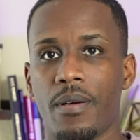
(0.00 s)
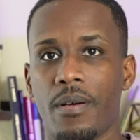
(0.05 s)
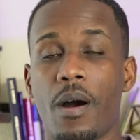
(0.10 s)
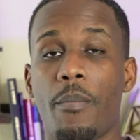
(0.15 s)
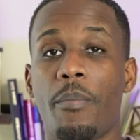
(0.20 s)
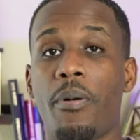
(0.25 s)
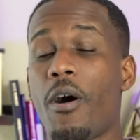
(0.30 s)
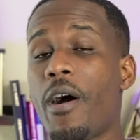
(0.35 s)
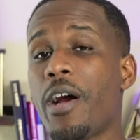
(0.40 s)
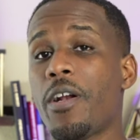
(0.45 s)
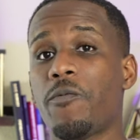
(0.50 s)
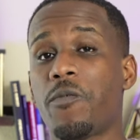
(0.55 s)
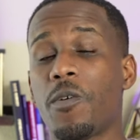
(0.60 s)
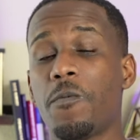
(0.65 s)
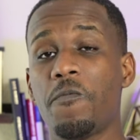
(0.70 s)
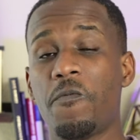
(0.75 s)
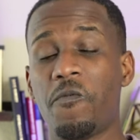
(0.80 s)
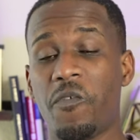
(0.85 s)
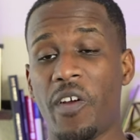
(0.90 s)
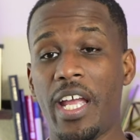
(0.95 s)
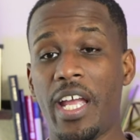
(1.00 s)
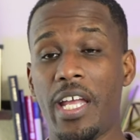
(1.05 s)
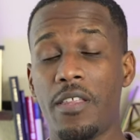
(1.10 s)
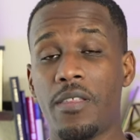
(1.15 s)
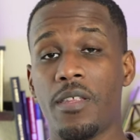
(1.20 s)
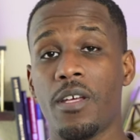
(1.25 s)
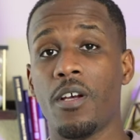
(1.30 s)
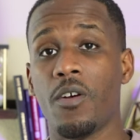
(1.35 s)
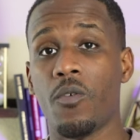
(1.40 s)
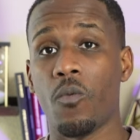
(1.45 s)
Apart from faith,
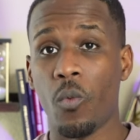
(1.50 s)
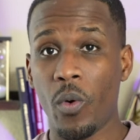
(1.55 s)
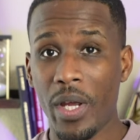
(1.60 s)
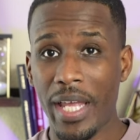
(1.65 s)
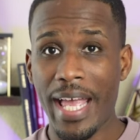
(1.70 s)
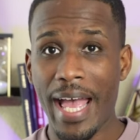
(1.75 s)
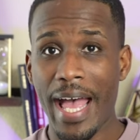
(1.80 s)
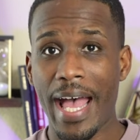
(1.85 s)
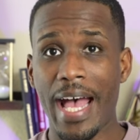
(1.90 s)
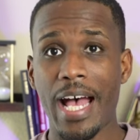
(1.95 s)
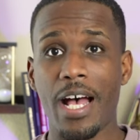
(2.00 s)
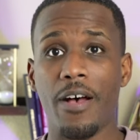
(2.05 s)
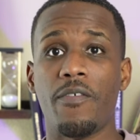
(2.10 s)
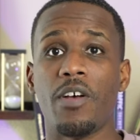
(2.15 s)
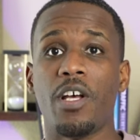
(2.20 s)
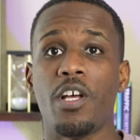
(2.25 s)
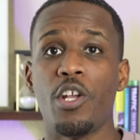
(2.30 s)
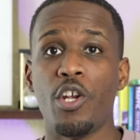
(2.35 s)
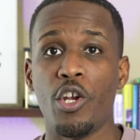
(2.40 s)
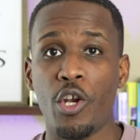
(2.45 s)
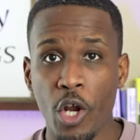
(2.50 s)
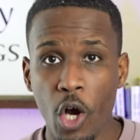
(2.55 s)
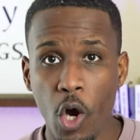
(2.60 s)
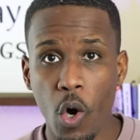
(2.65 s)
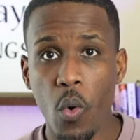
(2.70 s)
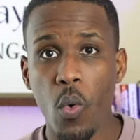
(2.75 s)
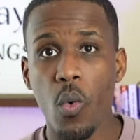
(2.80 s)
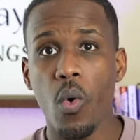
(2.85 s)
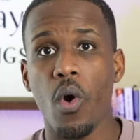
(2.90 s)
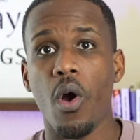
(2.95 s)
we have
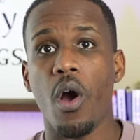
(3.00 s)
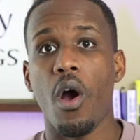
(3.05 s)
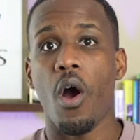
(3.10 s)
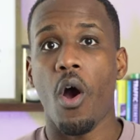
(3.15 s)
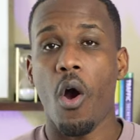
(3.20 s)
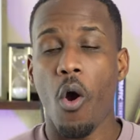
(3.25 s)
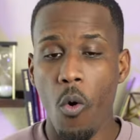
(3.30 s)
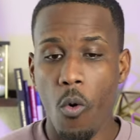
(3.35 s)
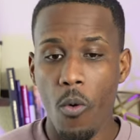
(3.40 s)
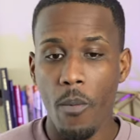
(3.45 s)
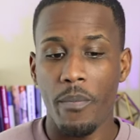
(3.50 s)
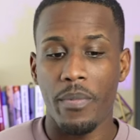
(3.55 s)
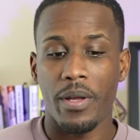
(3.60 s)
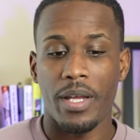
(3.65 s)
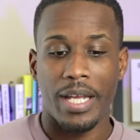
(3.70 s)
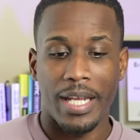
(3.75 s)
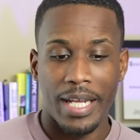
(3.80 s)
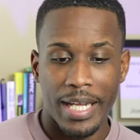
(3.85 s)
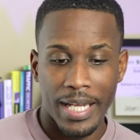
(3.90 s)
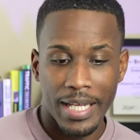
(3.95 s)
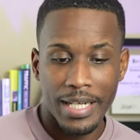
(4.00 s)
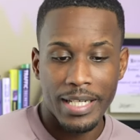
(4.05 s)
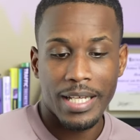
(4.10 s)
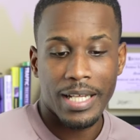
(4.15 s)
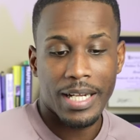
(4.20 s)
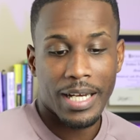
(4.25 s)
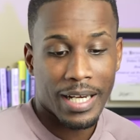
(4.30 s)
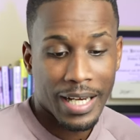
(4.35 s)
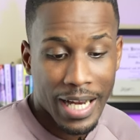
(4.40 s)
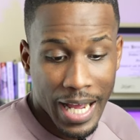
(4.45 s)
no hope in
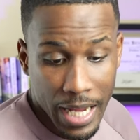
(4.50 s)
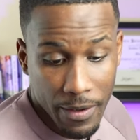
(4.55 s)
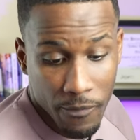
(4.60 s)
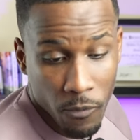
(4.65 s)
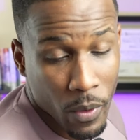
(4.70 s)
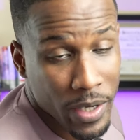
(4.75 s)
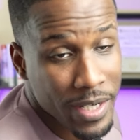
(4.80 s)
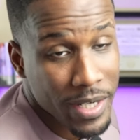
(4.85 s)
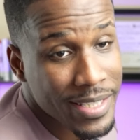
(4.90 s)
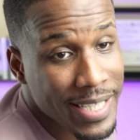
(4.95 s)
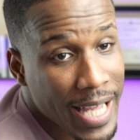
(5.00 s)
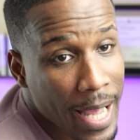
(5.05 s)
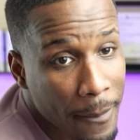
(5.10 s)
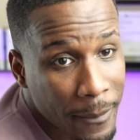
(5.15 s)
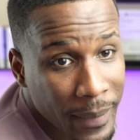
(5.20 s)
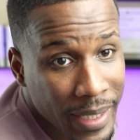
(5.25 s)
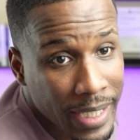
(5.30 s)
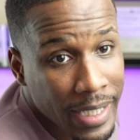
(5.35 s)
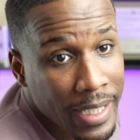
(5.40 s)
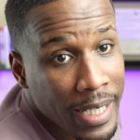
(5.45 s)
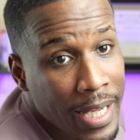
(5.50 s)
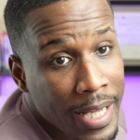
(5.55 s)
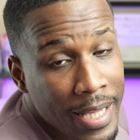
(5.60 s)
life. What does that mean?